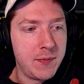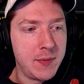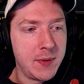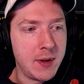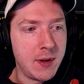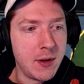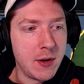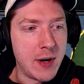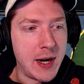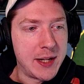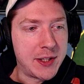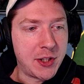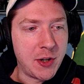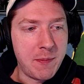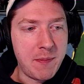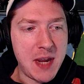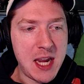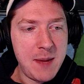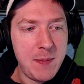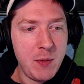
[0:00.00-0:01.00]
Alright, so
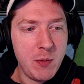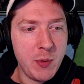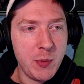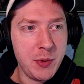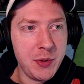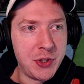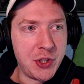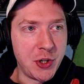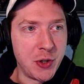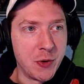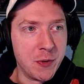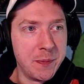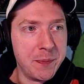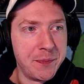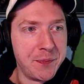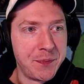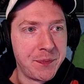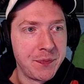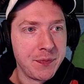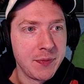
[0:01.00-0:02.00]
maybe what we'll do
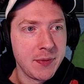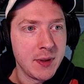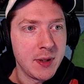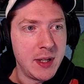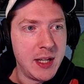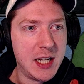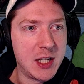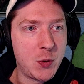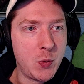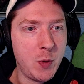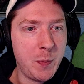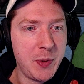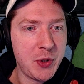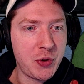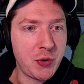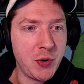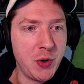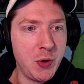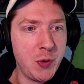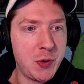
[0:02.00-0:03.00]
is we'll
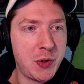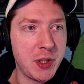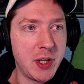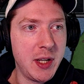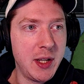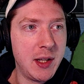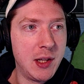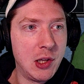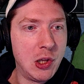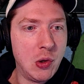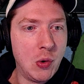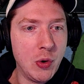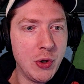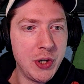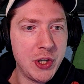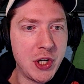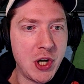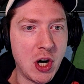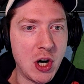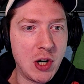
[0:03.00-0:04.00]
betroth
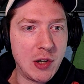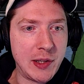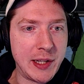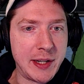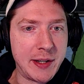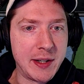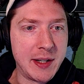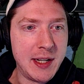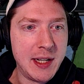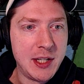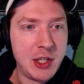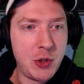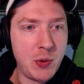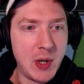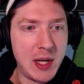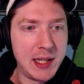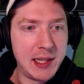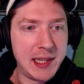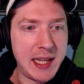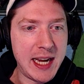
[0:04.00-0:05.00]
Lord Garland to
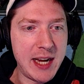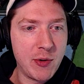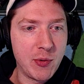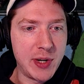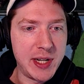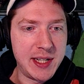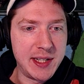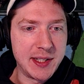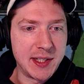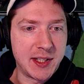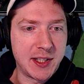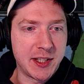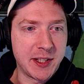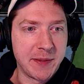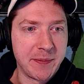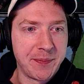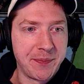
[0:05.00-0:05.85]
Allerys.